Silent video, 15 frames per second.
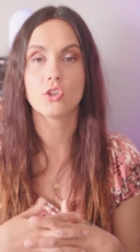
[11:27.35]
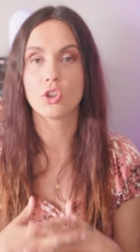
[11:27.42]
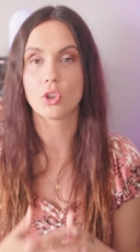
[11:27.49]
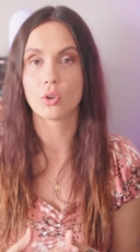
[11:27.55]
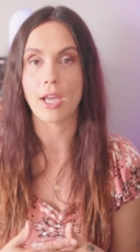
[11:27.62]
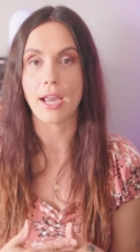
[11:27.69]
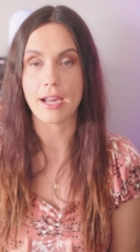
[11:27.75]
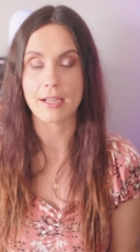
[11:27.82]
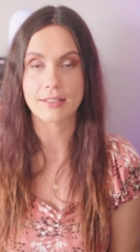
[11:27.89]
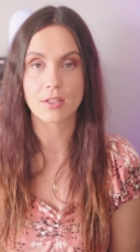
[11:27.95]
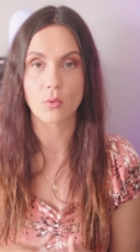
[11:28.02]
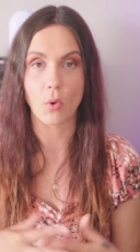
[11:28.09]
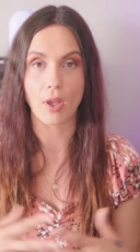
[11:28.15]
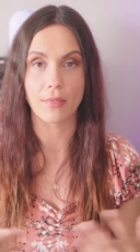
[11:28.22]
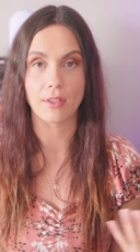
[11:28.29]
To
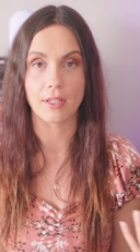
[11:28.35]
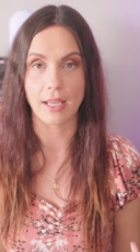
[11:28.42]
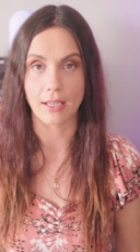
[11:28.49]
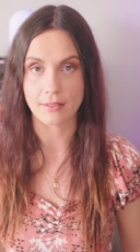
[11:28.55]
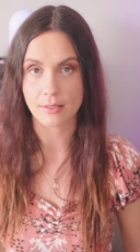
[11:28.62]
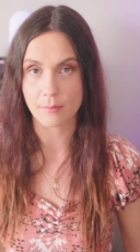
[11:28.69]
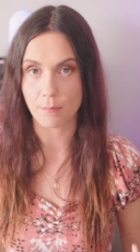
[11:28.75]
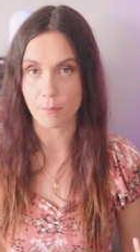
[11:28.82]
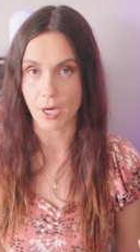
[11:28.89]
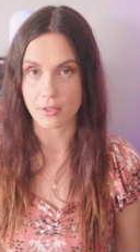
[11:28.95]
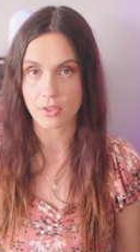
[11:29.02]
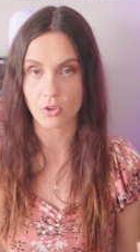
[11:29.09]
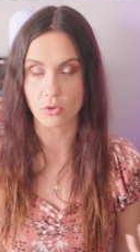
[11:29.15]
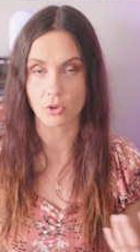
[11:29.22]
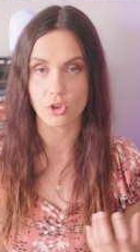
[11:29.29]
ask when the next
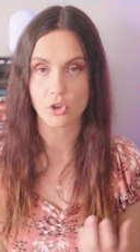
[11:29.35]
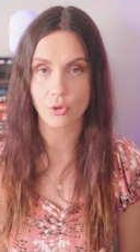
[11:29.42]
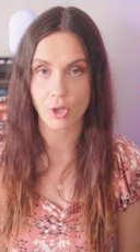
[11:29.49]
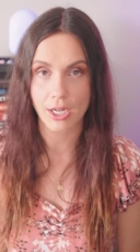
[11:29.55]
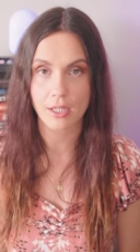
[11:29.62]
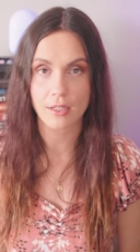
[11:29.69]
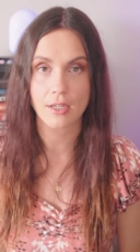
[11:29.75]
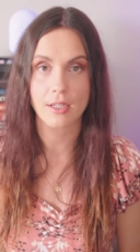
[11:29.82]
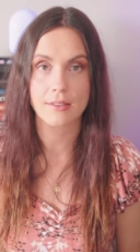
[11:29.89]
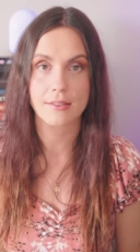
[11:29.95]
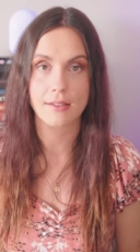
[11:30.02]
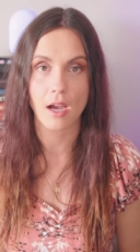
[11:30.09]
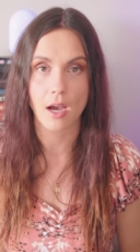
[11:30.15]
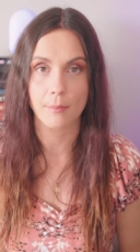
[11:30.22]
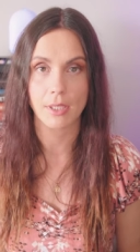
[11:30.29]
bus or train
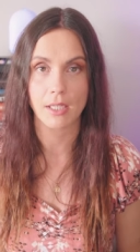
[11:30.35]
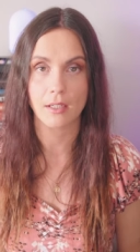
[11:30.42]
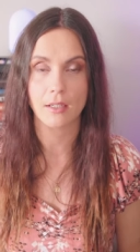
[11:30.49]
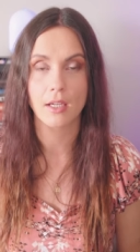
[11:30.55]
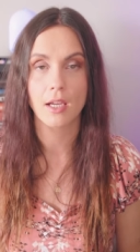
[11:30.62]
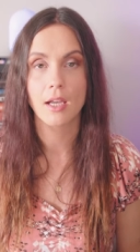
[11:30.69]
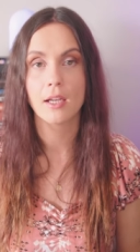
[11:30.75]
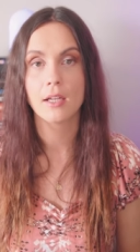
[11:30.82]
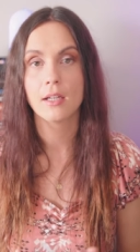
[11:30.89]
is coming.